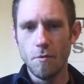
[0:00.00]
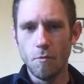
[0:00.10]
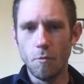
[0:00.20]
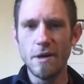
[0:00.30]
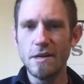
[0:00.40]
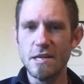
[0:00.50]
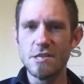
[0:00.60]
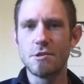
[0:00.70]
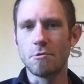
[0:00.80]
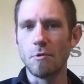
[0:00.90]
what
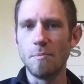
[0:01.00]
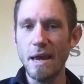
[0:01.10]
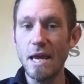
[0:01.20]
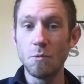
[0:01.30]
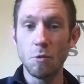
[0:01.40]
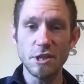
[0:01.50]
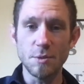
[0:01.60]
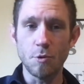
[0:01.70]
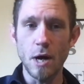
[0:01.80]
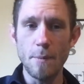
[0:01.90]
is to remain with the
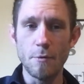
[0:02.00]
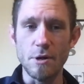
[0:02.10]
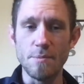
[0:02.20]
property.